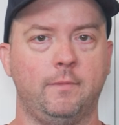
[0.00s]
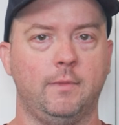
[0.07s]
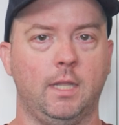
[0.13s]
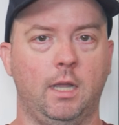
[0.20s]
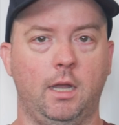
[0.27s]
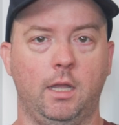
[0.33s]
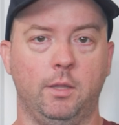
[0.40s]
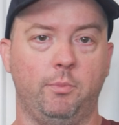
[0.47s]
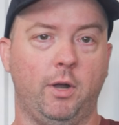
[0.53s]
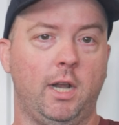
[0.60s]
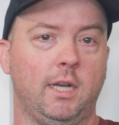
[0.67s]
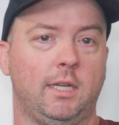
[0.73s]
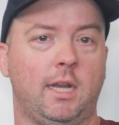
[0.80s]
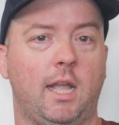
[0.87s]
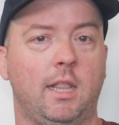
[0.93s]
The
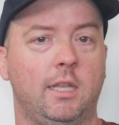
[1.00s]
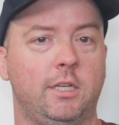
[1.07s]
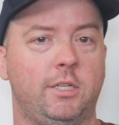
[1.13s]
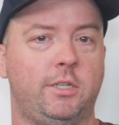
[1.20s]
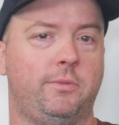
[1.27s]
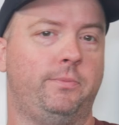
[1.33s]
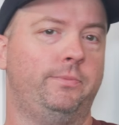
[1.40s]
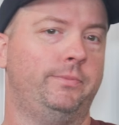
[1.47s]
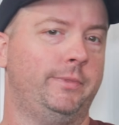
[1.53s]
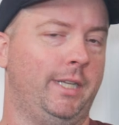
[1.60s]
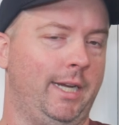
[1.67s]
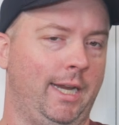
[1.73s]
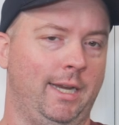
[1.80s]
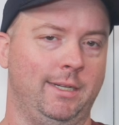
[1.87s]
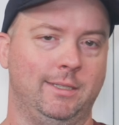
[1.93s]
product knowledge,
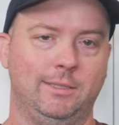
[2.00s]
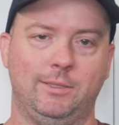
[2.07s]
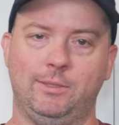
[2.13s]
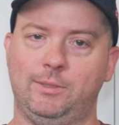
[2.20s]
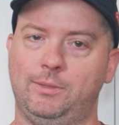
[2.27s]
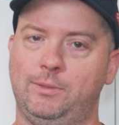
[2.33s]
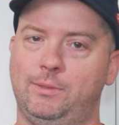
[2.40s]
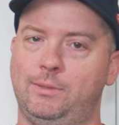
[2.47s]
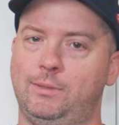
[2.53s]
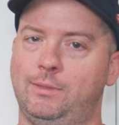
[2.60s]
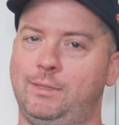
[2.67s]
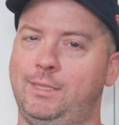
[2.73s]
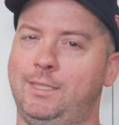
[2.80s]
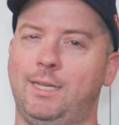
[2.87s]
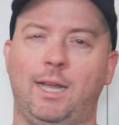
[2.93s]
again,
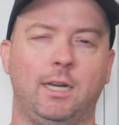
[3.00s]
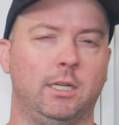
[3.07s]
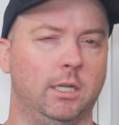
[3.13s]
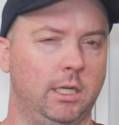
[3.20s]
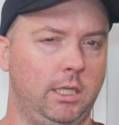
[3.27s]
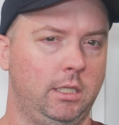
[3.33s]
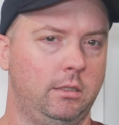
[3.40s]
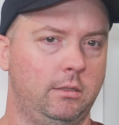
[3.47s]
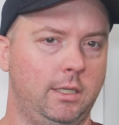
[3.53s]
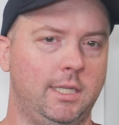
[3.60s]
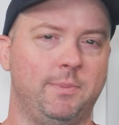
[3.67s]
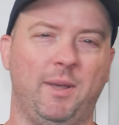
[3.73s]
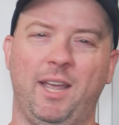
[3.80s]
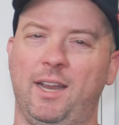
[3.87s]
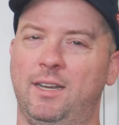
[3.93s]
is not good. It's
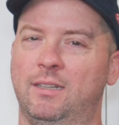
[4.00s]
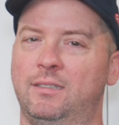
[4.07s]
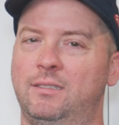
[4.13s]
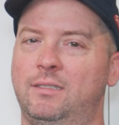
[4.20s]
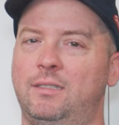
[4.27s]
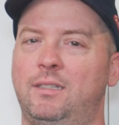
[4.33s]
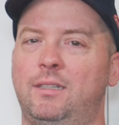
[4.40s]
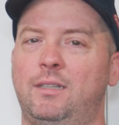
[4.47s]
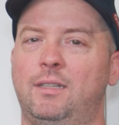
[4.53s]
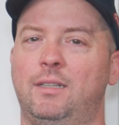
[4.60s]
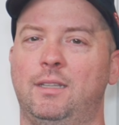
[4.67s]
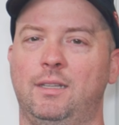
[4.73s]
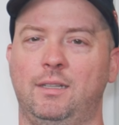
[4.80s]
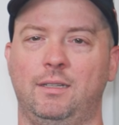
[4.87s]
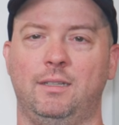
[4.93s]
bad.
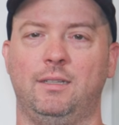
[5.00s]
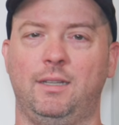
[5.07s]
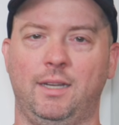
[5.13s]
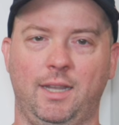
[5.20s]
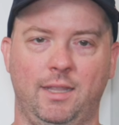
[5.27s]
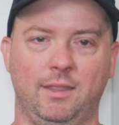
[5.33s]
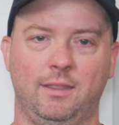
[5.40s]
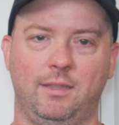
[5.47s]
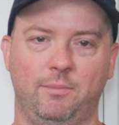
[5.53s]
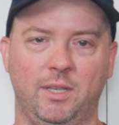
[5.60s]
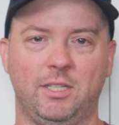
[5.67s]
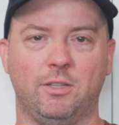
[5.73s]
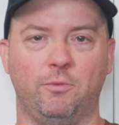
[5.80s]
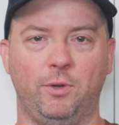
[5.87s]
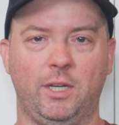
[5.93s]
Like, again, the
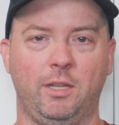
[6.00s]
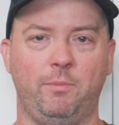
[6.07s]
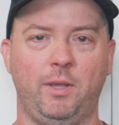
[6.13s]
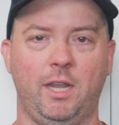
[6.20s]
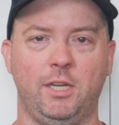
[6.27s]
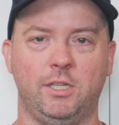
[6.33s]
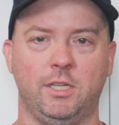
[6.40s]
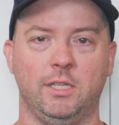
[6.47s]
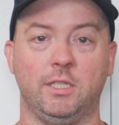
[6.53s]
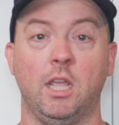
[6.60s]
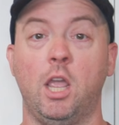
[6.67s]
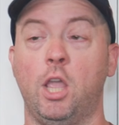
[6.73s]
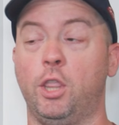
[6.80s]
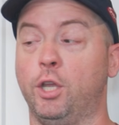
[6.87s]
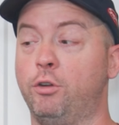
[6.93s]
mix of wiki pages,
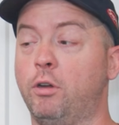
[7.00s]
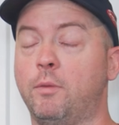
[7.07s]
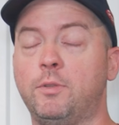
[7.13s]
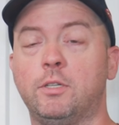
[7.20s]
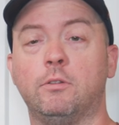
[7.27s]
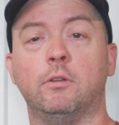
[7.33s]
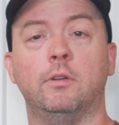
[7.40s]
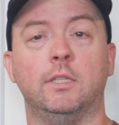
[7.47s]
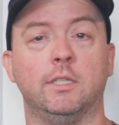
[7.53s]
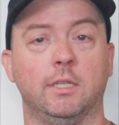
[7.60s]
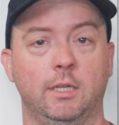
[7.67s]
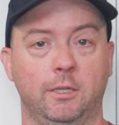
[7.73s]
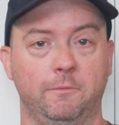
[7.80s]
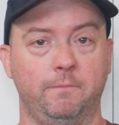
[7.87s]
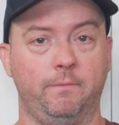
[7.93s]
the grub screw
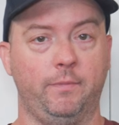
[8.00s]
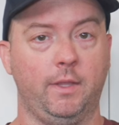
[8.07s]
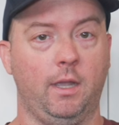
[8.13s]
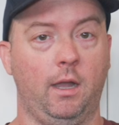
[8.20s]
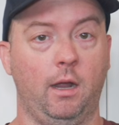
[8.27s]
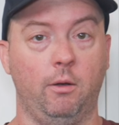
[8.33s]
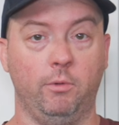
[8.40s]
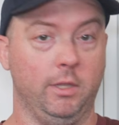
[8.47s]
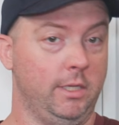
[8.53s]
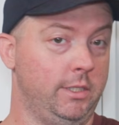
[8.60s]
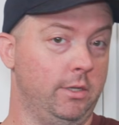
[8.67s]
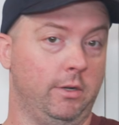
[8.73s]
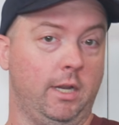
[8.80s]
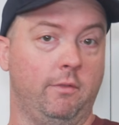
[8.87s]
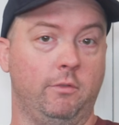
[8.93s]
incident, where these
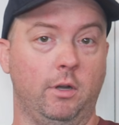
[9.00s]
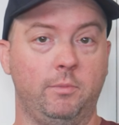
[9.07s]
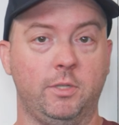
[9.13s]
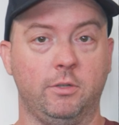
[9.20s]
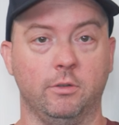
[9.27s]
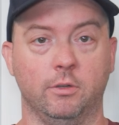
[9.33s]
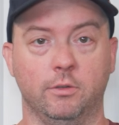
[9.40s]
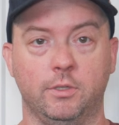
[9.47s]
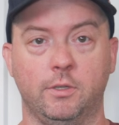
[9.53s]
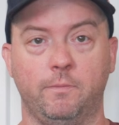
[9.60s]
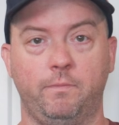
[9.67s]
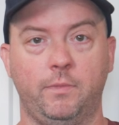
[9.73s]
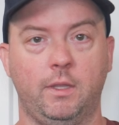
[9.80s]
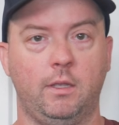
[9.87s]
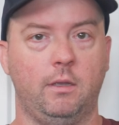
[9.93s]
don't have grub screws,
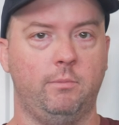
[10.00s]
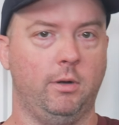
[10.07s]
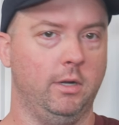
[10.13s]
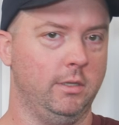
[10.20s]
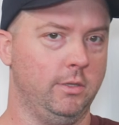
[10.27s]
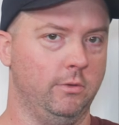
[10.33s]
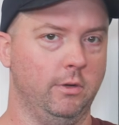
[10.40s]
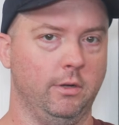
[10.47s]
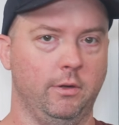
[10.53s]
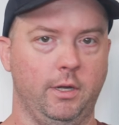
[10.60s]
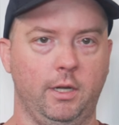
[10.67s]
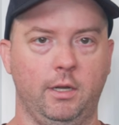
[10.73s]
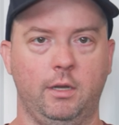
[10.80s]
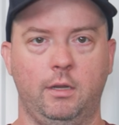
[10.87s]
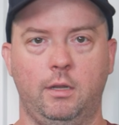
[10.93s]
parts
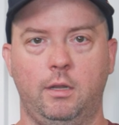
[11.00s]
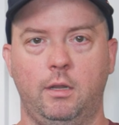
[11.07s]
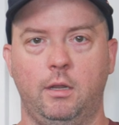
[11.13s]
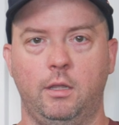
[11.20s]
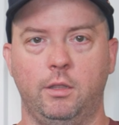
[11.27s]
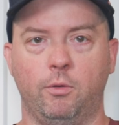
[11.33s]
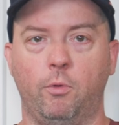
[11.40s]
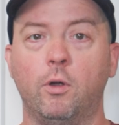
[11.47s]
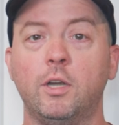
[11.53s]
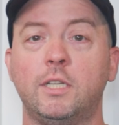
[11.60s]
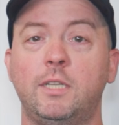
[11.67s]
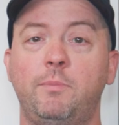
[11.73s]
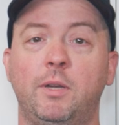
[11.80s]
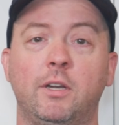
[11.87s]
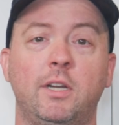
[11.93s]
ordering. The
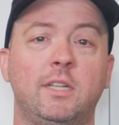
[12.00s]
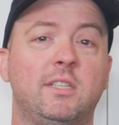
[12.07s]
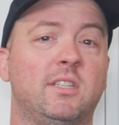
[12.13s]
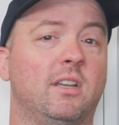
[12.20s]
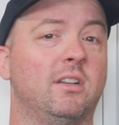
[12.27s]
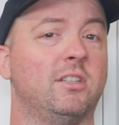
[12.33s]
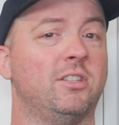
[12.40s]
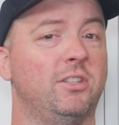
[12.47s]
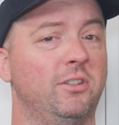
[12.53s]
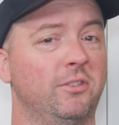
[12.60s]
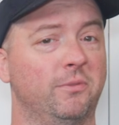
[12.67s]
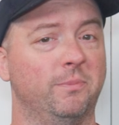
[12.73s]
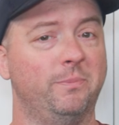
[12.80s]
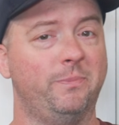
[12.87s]
warranty period sucks too.